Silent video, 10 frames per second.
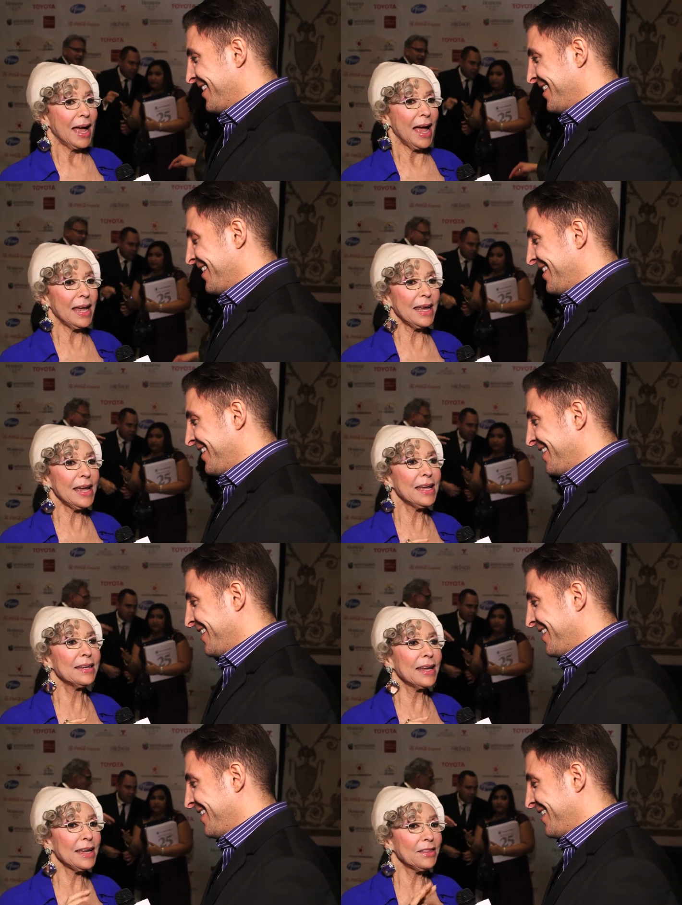Speaker 1: And
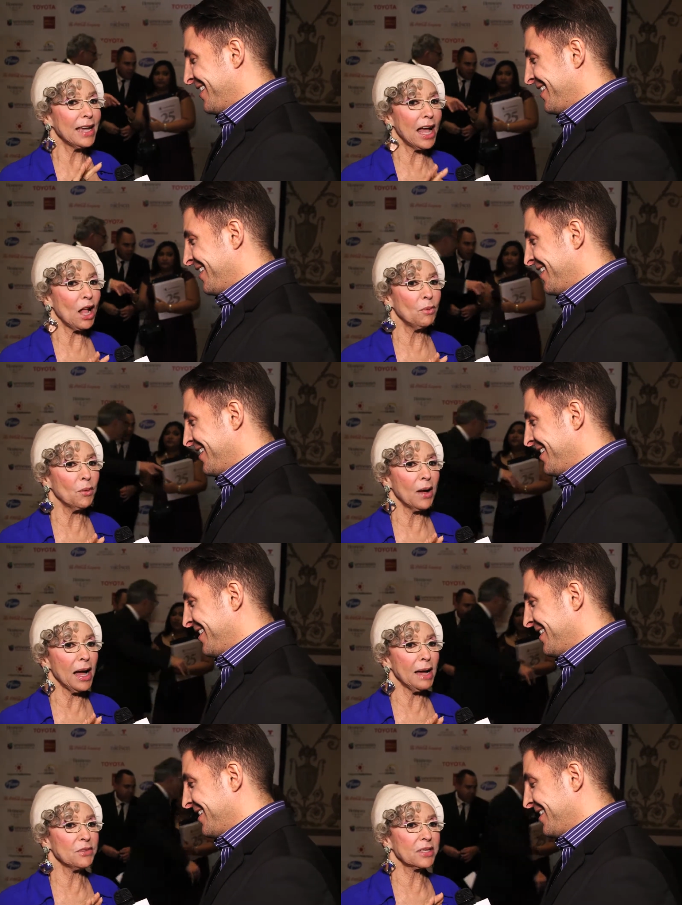in, in the album,
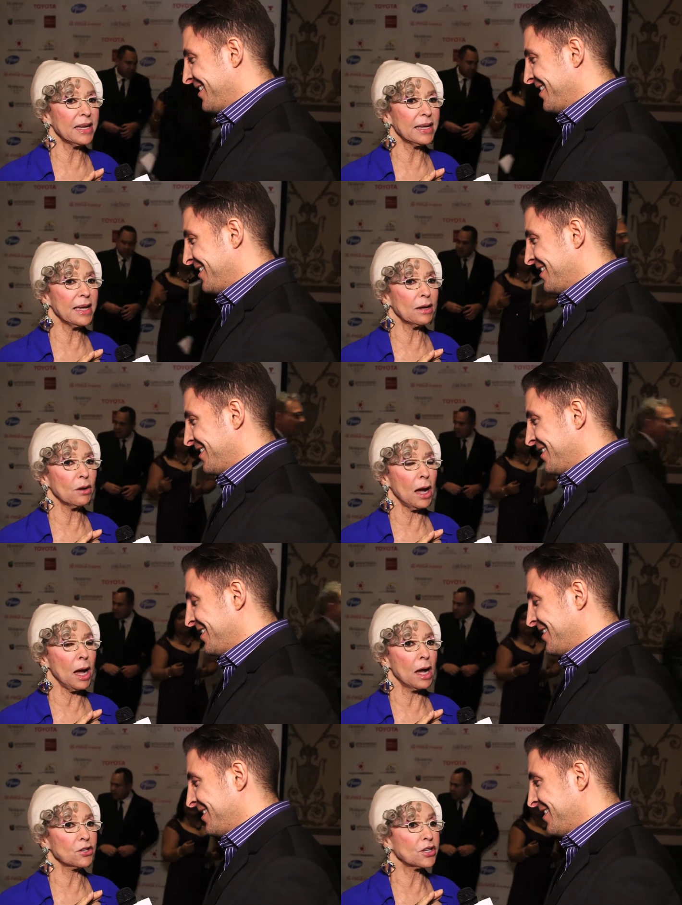I'm singing
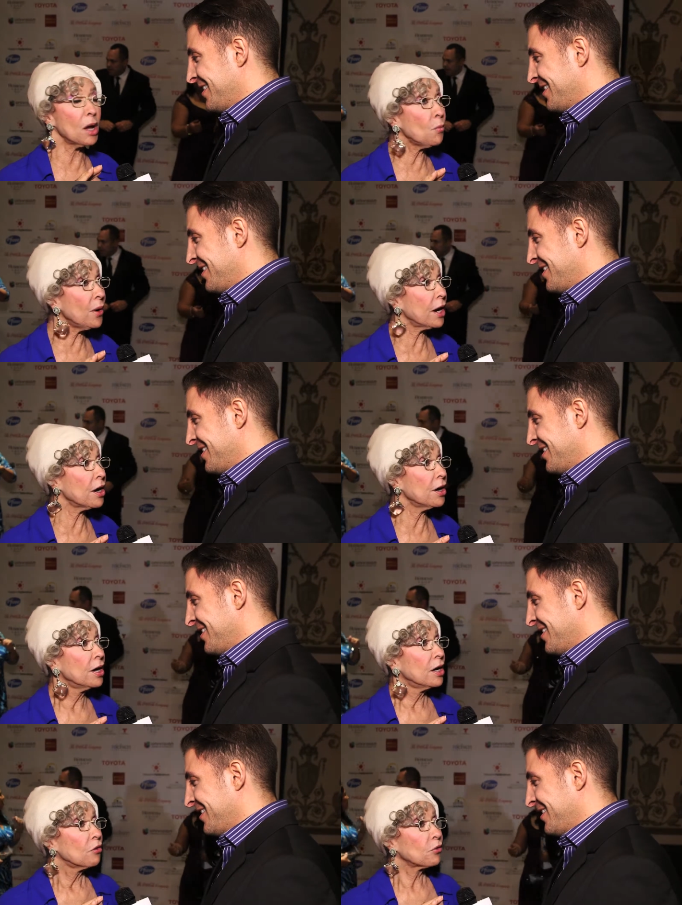uh, Somewhere
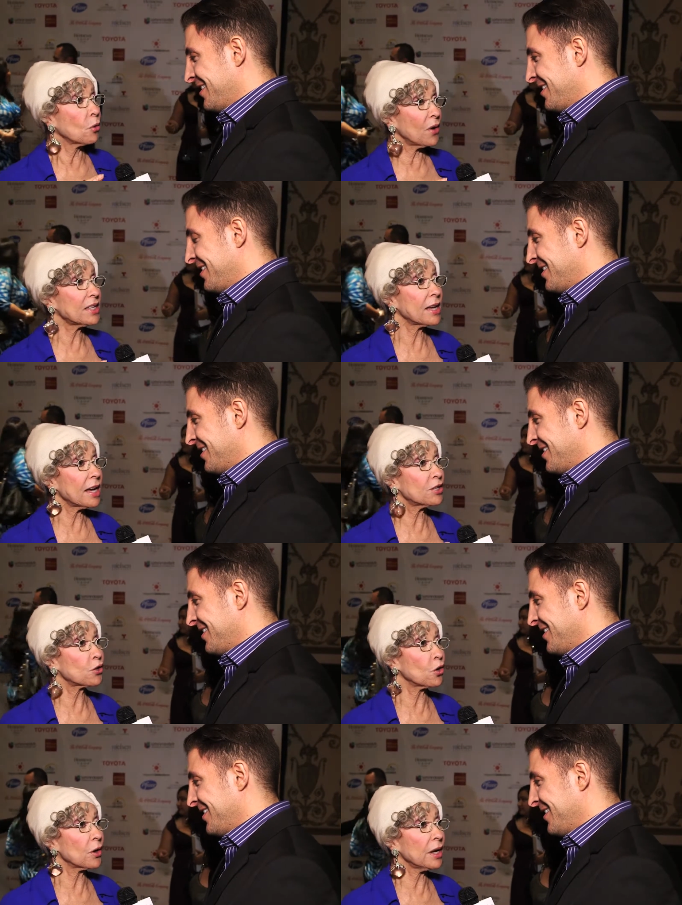from West Side
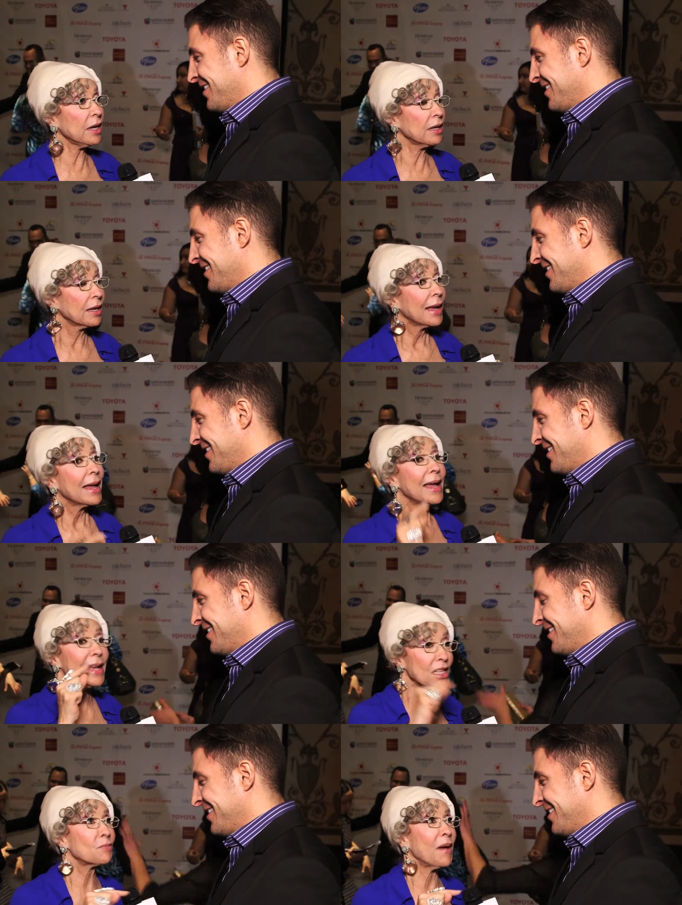Story
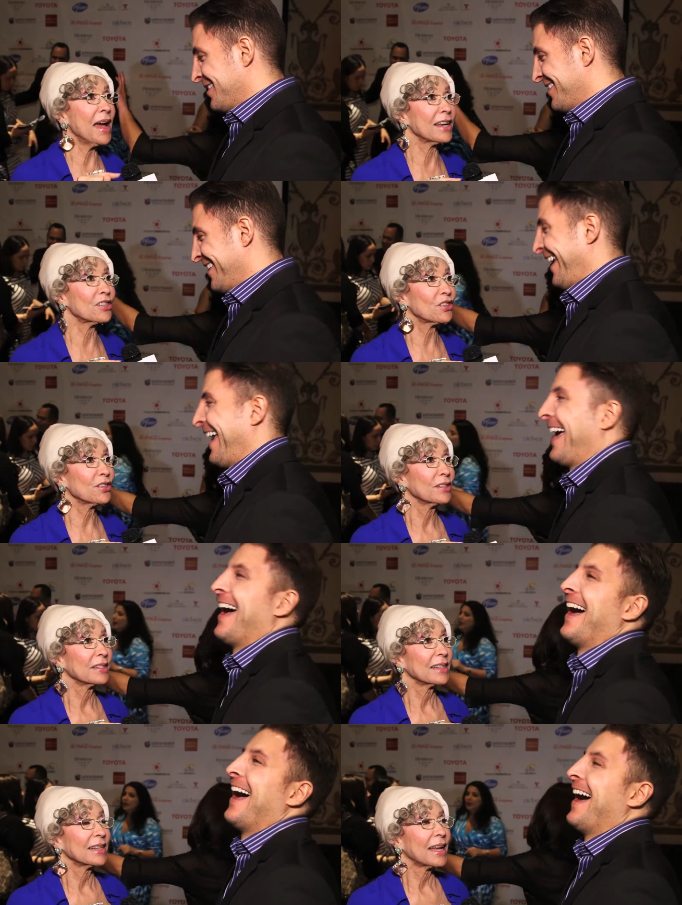in Spanish.
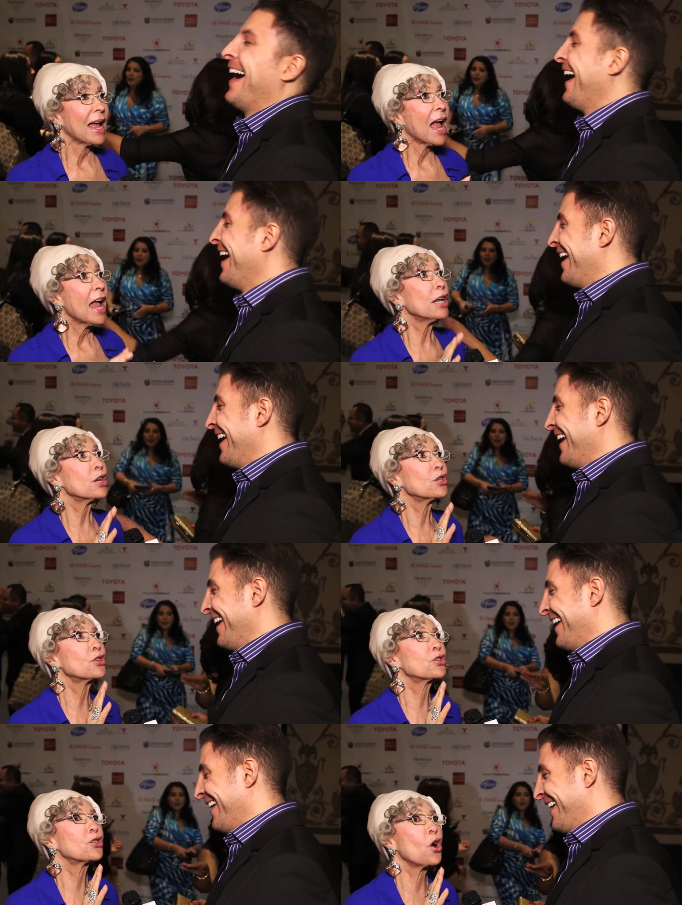It is
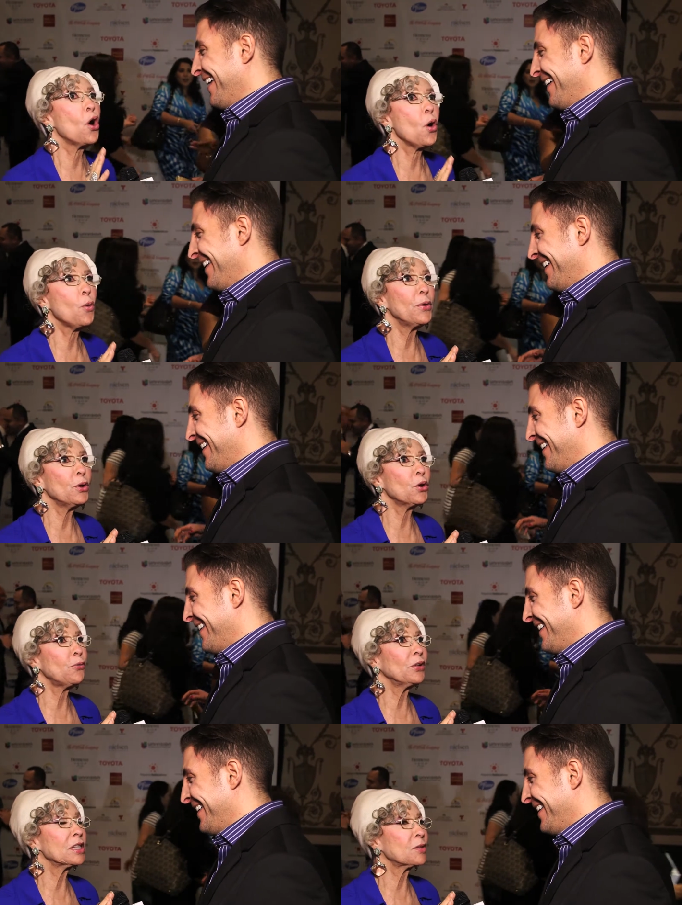so
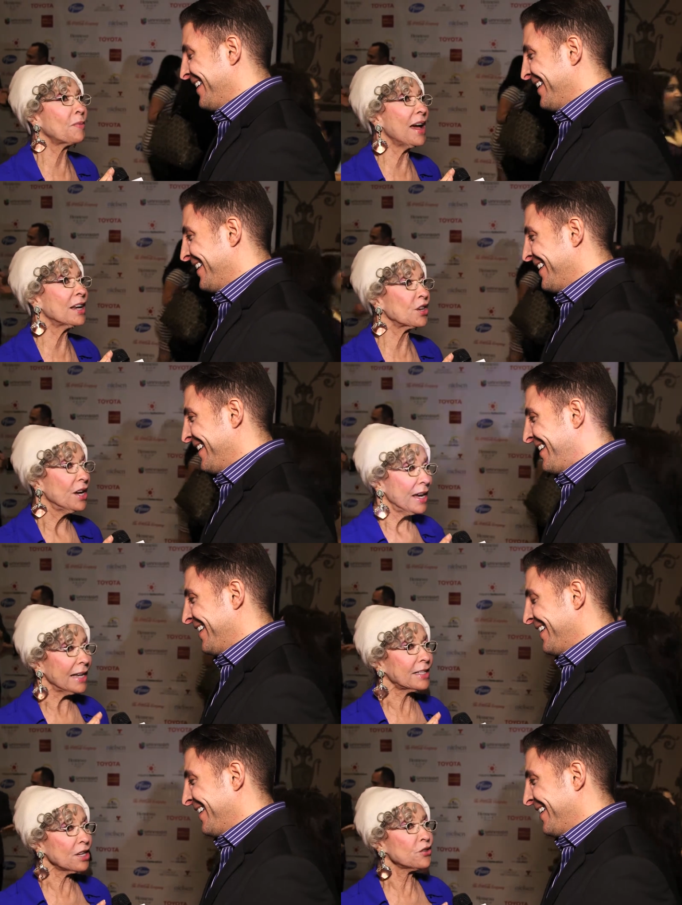beautiful in Spanish.
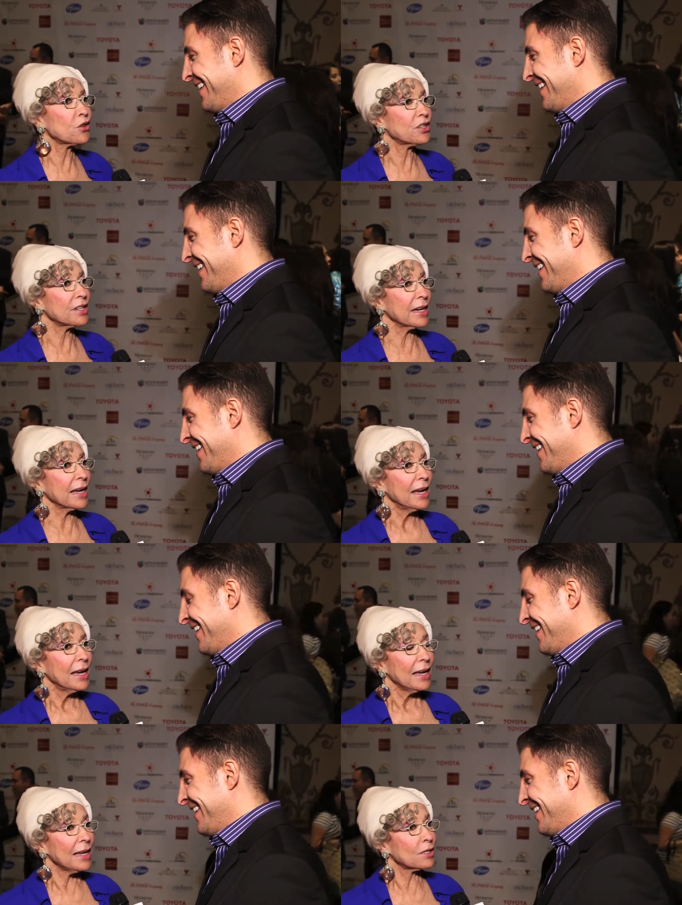It's interesting.
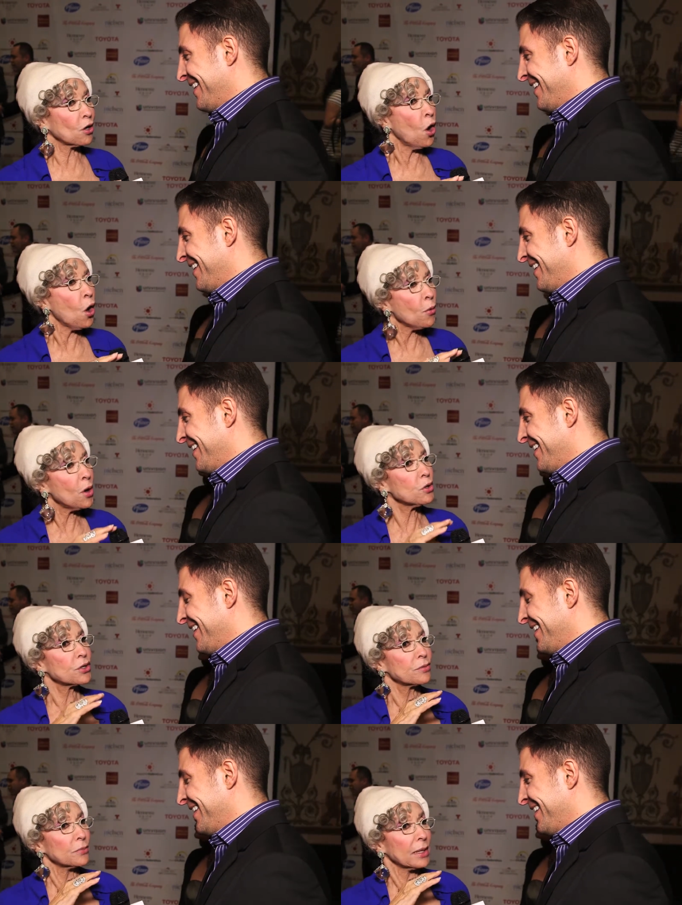It's
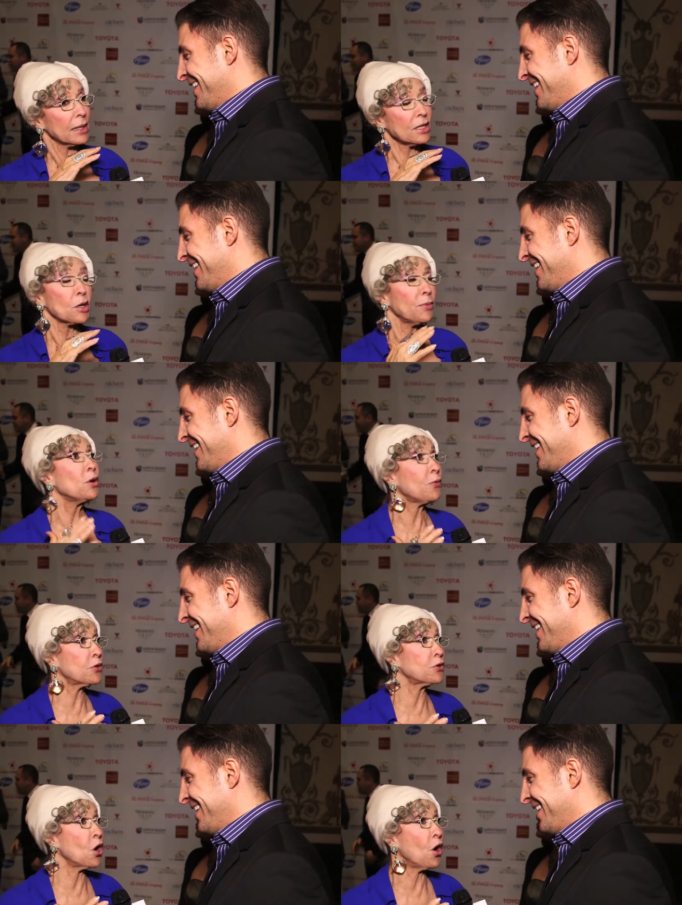almost, it's a
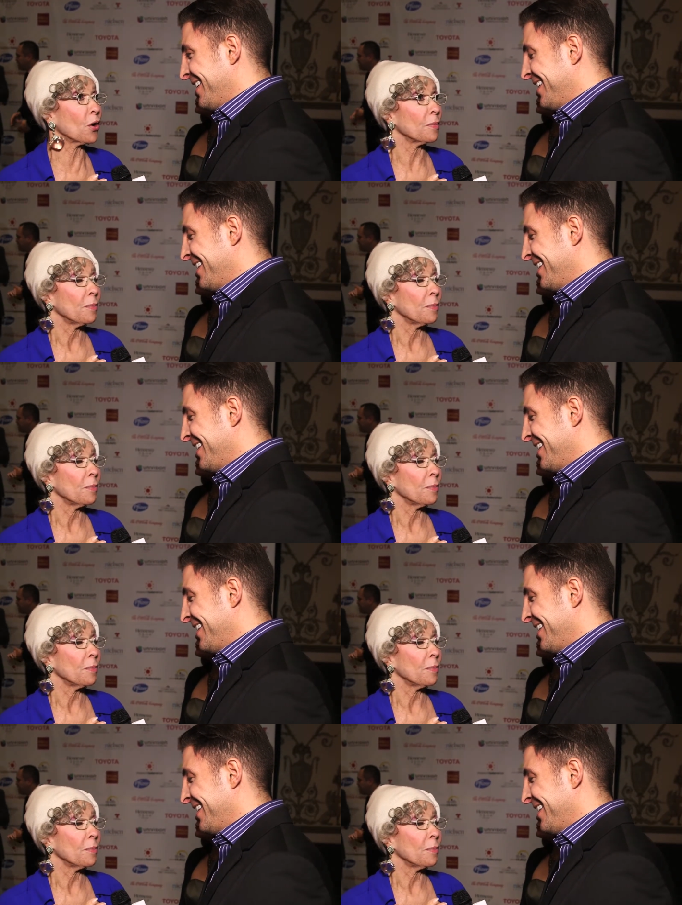beautiful song,